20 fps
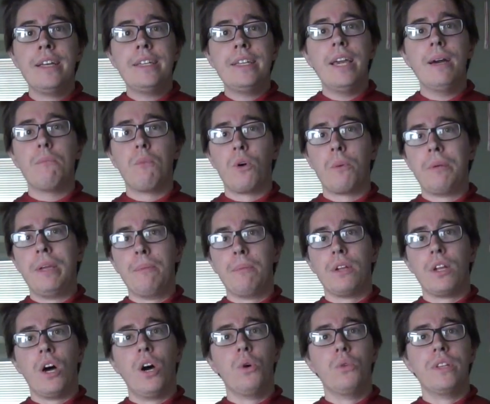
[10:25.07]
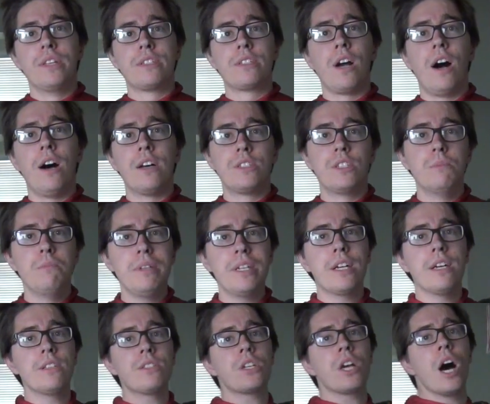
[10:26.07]
get more people to own this costume
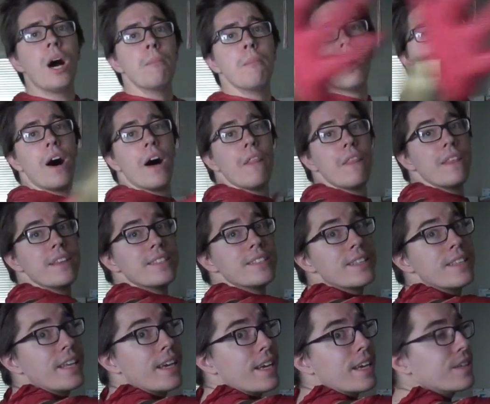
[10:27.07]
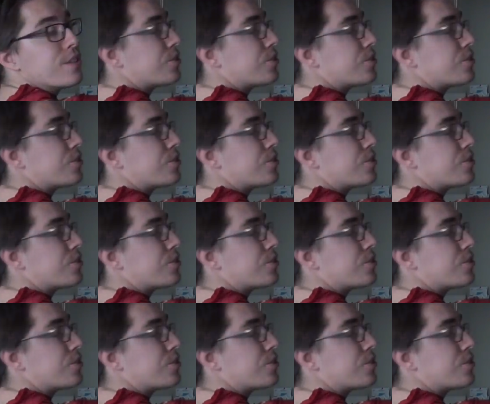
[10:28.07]
because come on, this thing